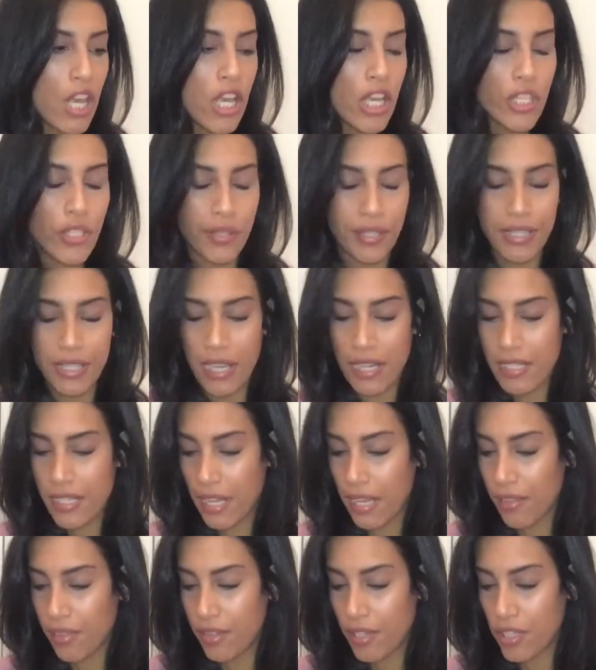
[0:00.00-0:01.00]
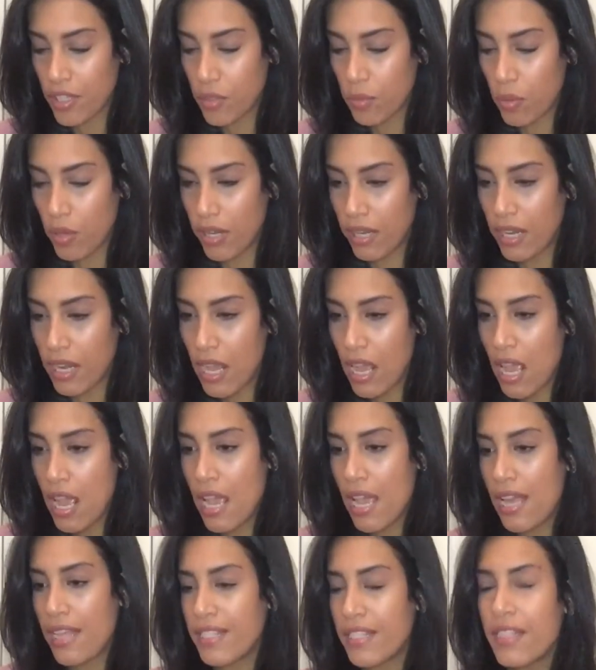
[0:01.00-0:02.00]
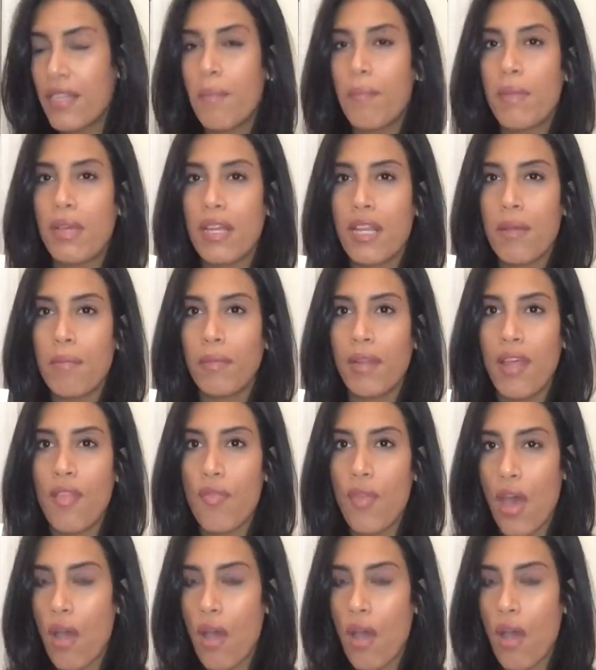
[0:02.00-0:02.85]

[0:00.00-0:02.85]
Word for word: So I decided to get this one. It's in the medium length.